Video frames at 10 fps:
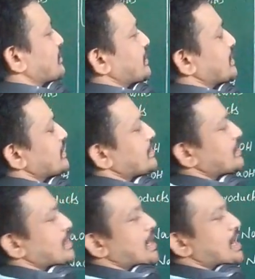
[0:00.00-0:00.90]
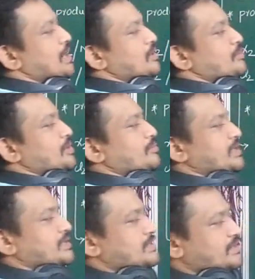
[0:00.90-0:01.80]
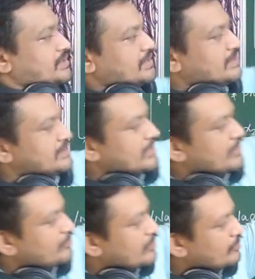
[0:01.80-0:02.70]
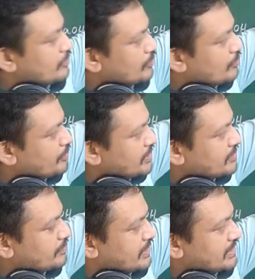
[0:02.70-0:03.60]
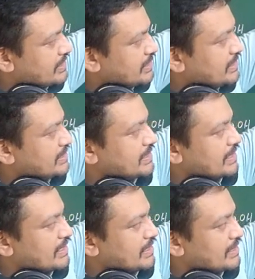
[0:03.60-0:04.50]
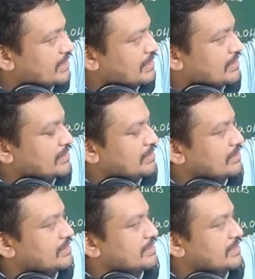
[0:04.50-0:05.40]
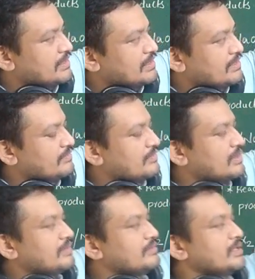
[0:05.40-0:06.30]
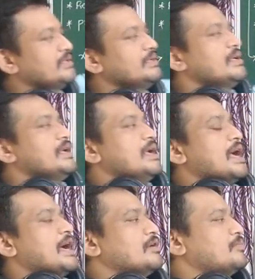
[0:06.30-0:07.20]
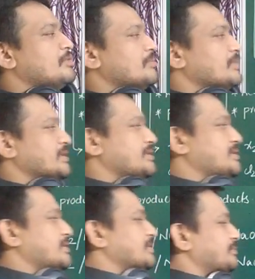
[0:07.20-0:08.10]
in haloform test. This type of group is present in secondary alcohols that are involved in haloform test.